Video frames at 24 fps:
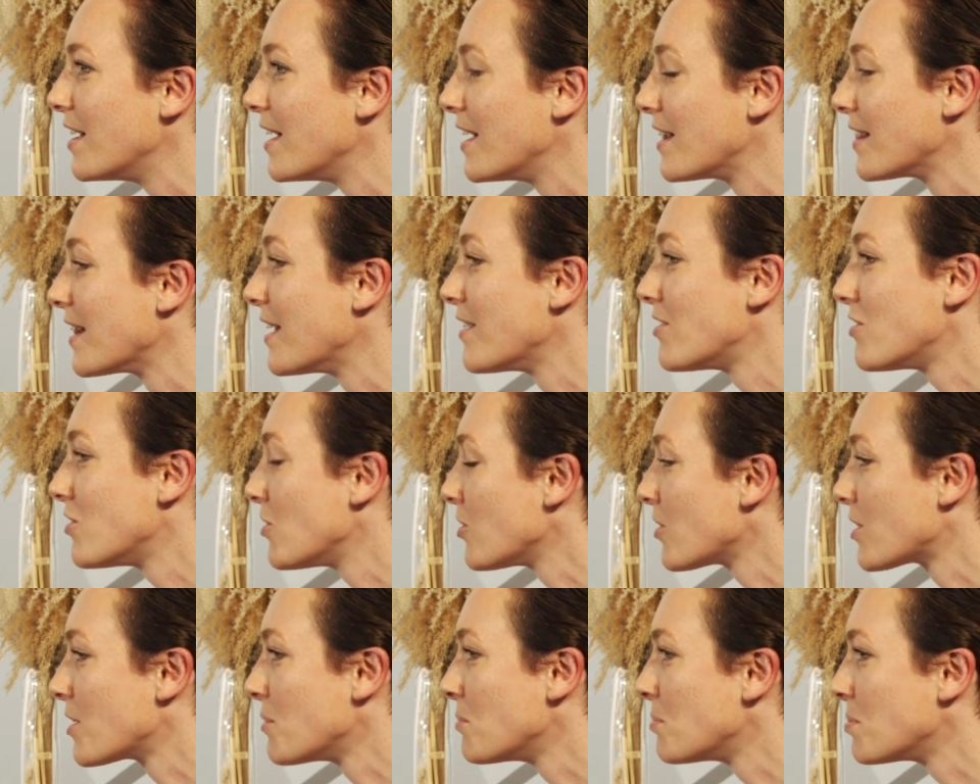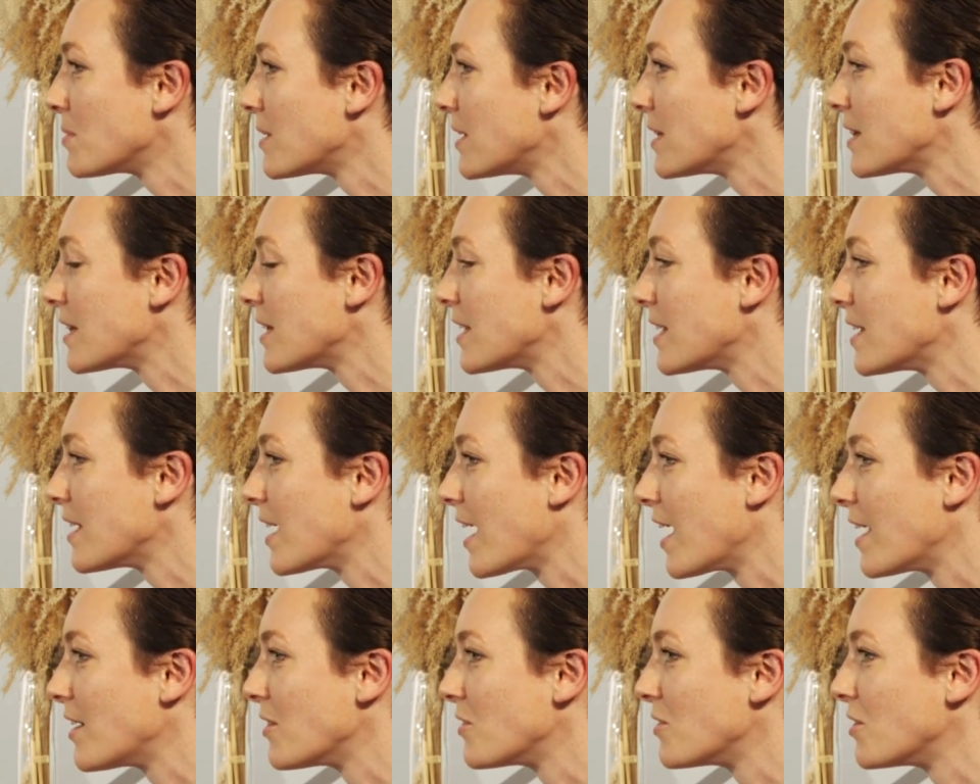unless you're completely,
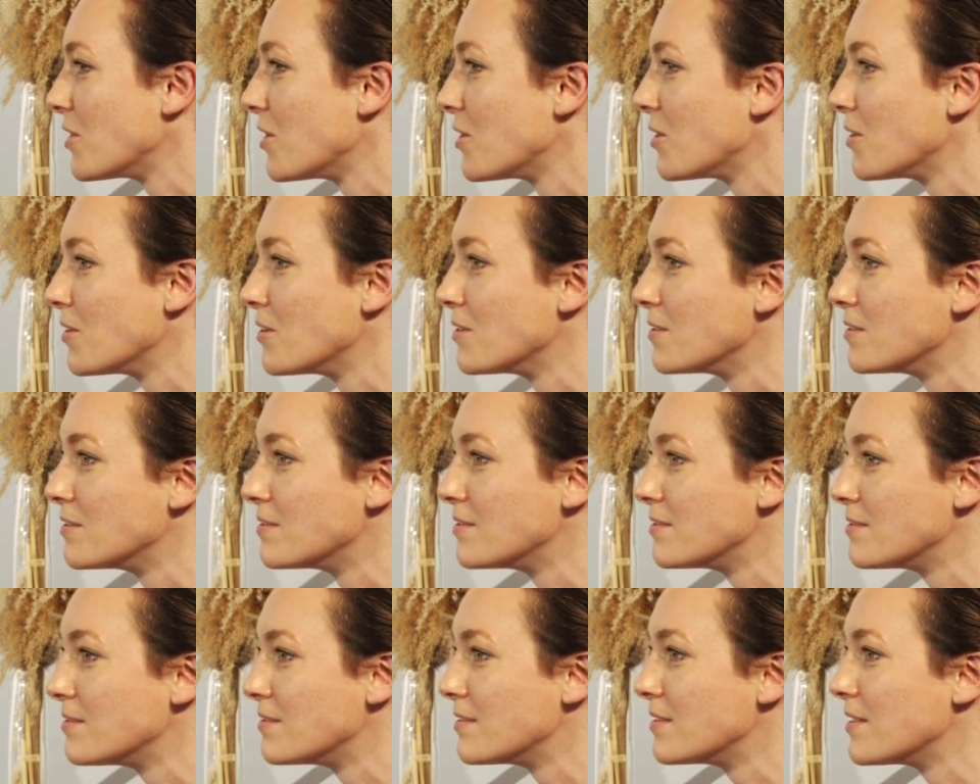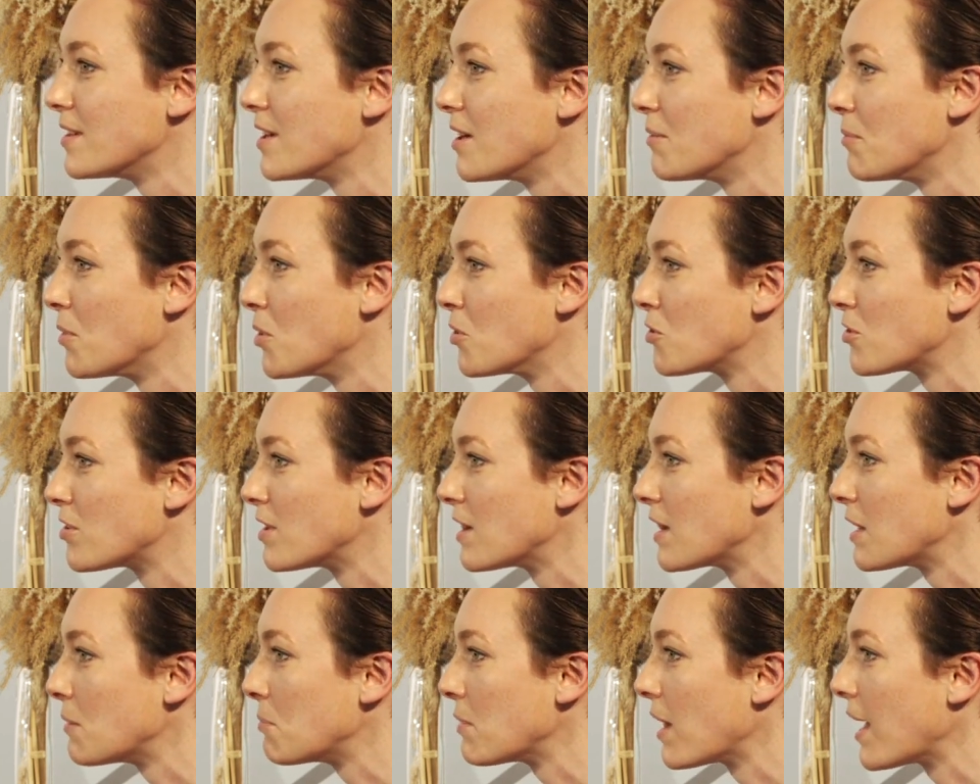I don't know,
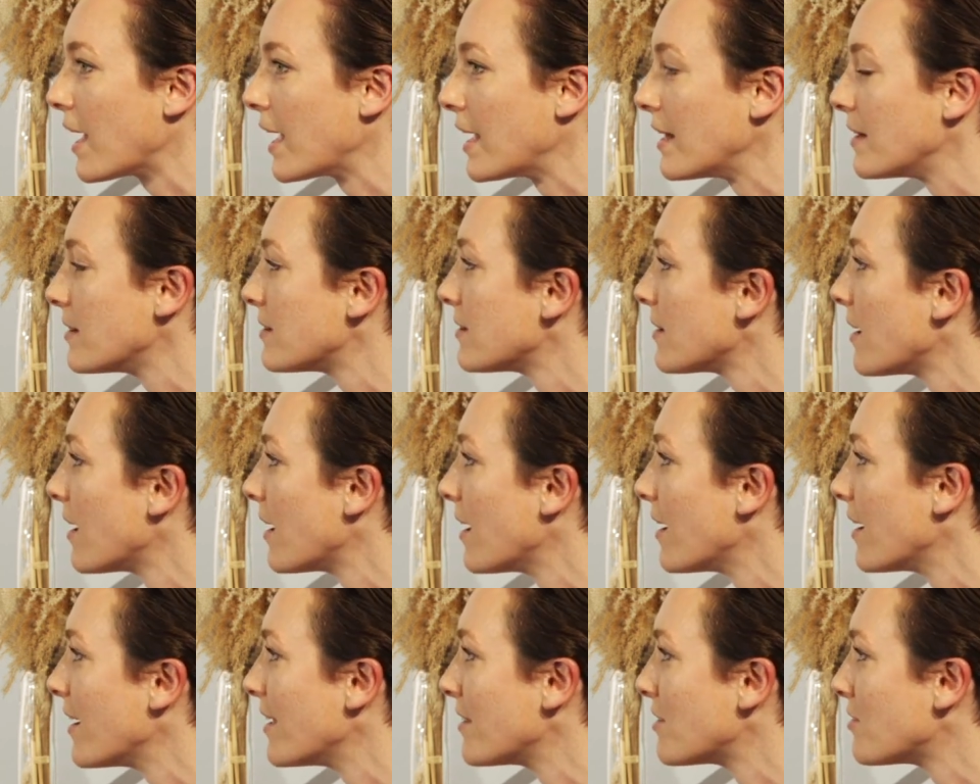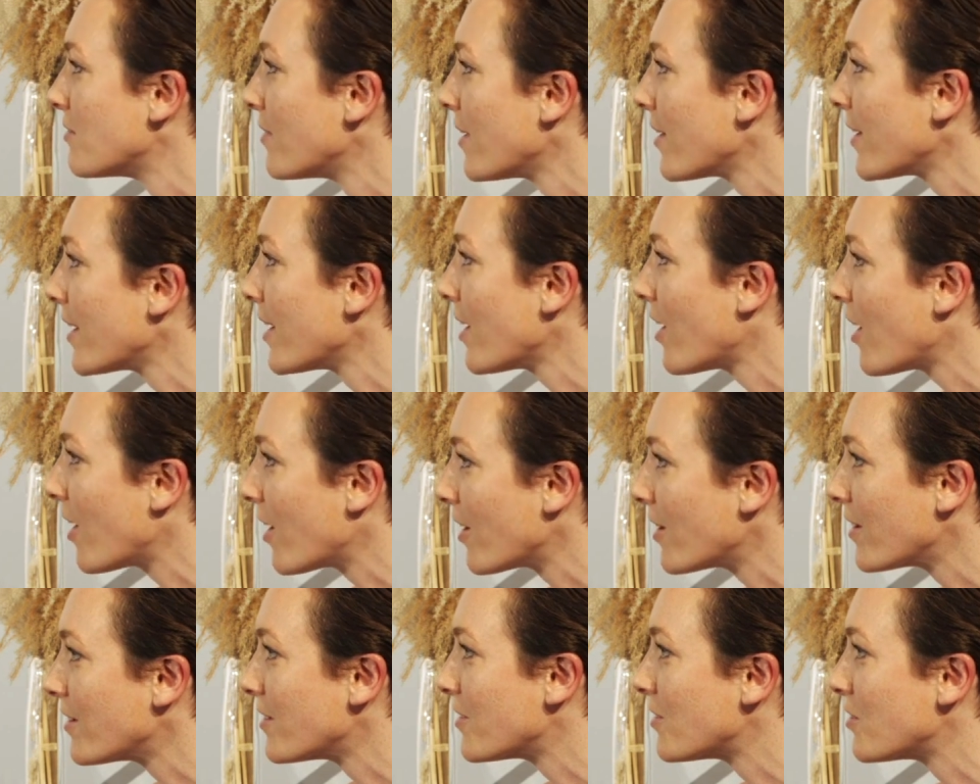emotionally blind, it's very
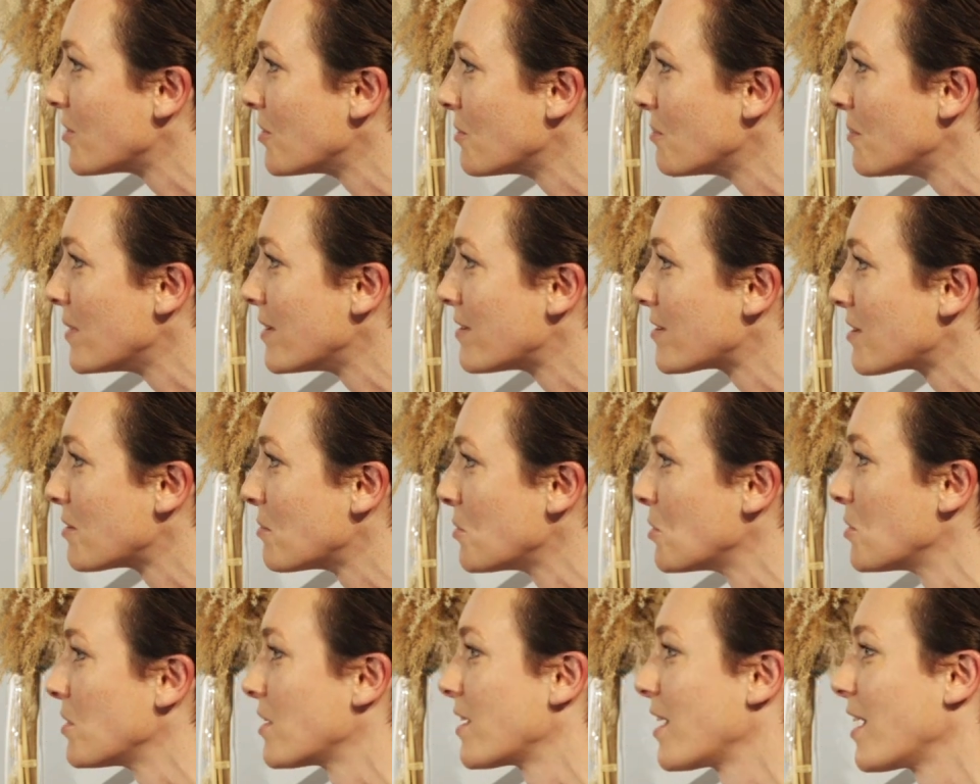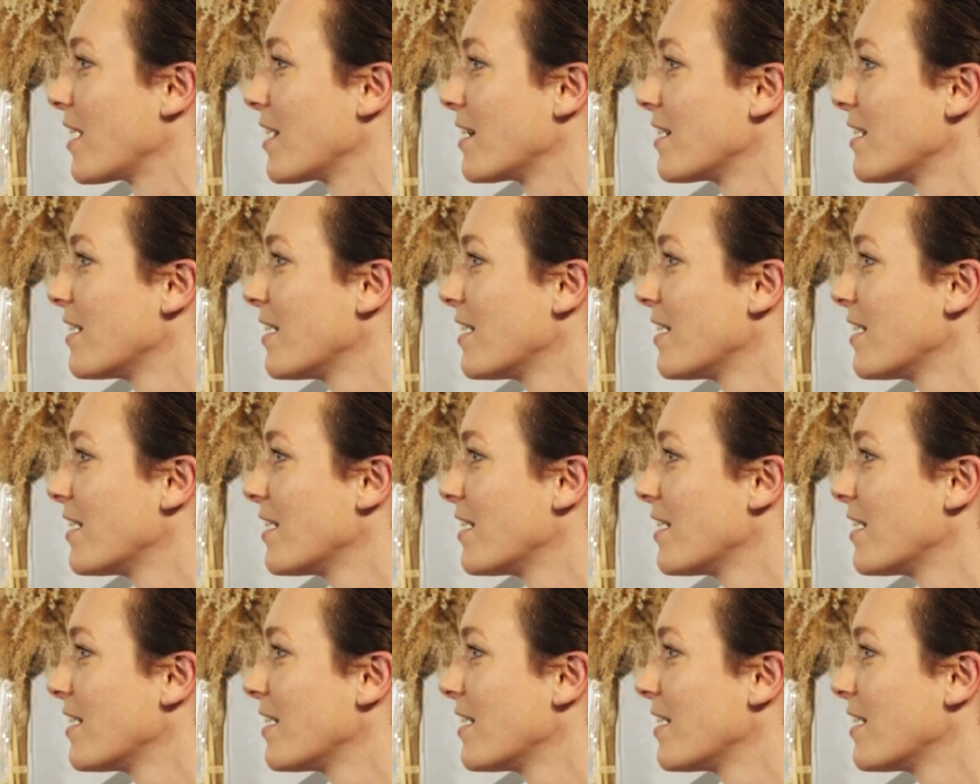hard to miscommunicate.